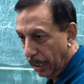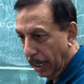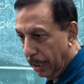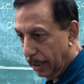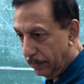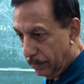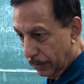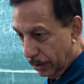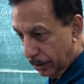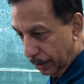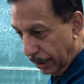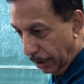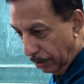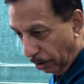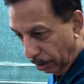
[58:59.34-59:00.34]
I am
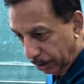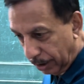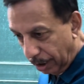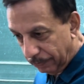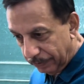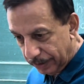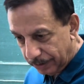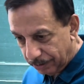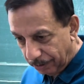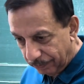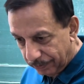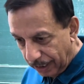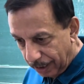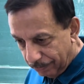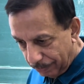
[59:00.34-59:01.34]
still not convinced
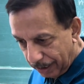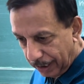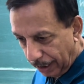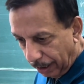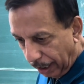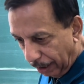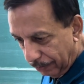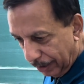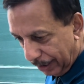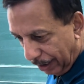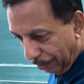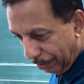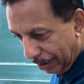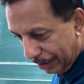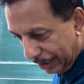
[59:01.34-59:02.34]
of that, but I will
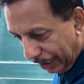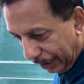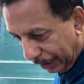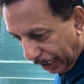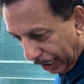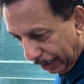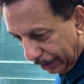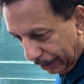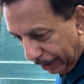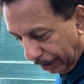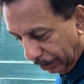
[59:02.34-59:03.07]
double check and tell